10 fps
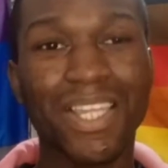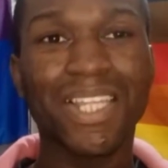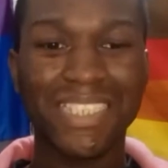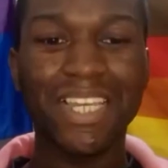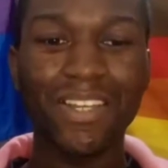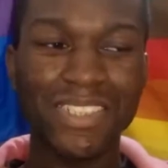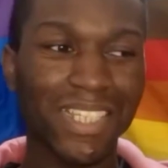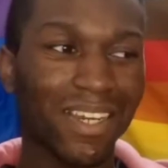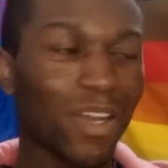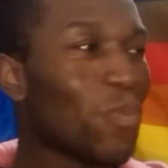
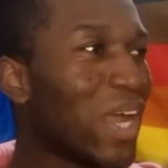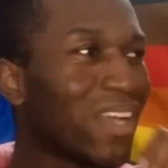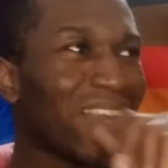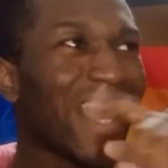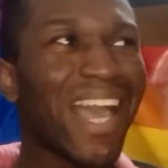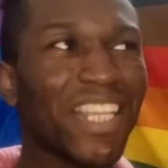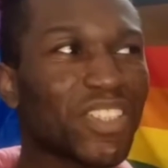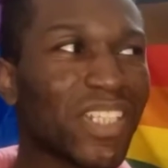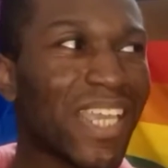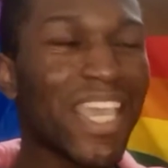TLDR, well,
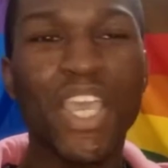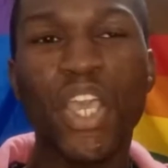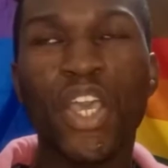actually,